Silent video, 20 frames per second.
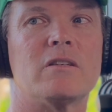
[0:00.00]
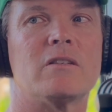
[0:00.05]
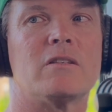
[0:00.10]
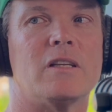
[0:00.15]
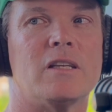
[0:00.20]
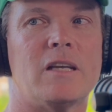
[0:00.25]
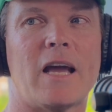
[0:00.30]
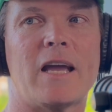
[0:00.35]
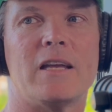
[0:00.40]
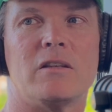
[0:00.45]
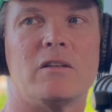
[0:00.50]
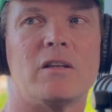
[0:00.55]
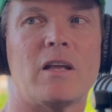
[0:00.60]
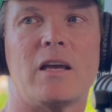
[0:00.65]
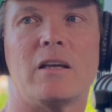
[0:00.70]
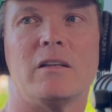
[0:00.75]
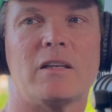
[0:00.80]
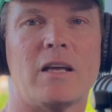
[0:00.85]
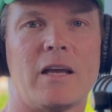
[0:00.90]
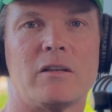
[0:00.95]
the day in
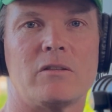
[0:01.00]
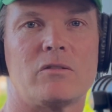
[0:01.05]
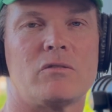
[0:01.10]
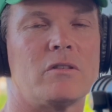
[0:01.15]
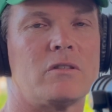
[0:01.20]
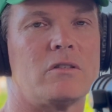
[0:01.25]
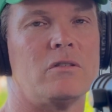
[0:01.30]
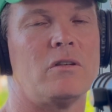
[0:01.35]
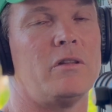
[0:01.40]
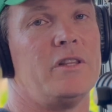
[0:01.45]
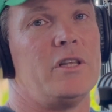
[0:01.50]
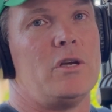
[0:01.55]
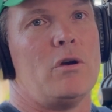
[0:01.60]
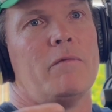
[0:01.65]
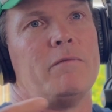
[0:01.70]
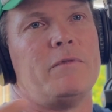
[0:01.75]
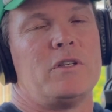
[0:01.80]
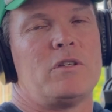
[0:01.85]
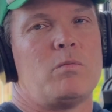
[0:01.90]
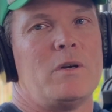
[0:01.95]
day out stresses, the
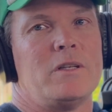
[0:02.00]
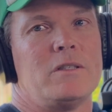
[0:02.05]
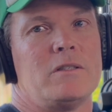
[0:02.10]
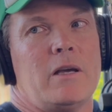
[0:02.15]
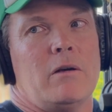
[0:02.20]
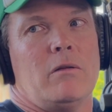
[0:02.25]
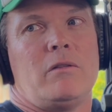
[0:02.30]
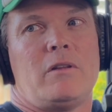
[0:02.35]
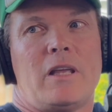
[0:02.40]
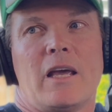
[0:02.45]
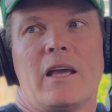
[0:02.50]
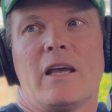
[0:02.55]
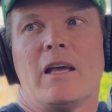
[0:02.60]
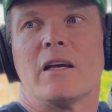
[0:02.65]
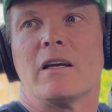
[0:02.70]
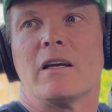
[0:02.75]
obvious ones, healthcare.